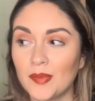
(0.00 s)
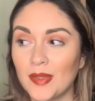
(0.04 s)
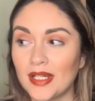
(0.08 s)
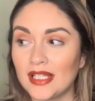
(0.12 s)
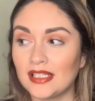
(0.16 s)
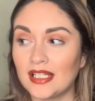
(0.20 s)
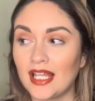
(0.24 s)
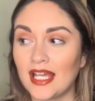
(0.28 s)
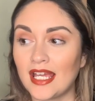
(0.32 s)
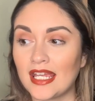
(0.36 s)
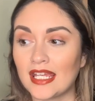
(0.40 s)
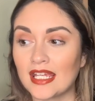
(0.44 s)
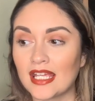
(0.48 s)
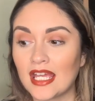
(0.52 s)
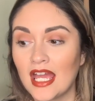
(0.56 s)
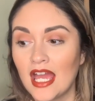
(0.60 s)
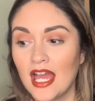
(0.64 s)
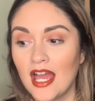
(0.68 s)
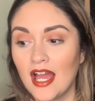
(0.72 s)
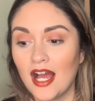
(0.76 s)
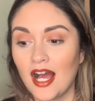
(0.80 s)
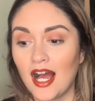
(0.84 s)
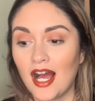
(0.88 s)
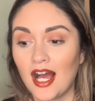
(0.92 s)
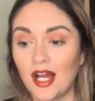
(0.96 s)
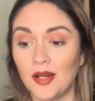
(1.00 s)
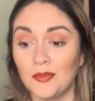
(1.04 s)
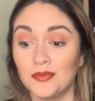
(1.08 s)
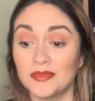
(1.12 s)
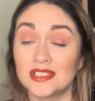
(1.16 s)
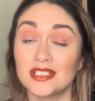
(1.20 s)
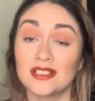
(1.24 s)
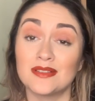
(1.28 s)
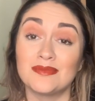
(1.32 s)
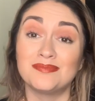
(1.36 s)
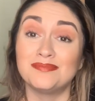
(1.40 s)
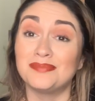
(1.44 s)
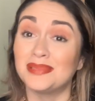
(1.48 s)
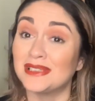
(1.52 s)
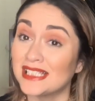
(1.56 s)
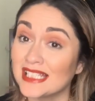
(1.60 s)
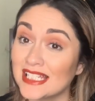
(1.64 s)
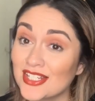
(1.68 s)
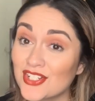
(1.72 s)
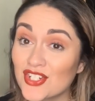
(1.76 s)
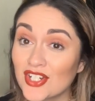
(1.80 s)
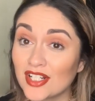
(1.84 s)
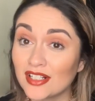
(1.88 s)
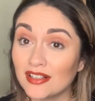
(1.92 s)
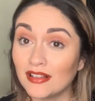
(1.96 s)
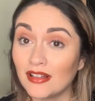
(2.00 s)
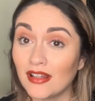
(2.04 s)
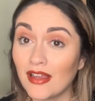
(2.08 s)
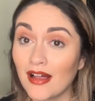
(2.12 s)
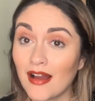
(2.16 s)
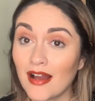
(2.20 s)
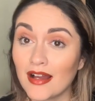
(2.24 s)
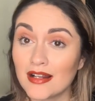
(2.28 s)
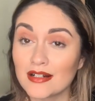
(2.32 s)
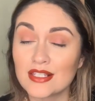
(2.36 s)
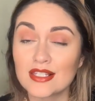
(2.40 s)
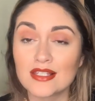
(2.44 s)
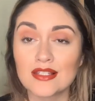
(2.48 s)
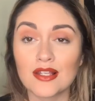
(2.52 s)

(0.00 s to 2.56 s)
I like to bleach it a lot.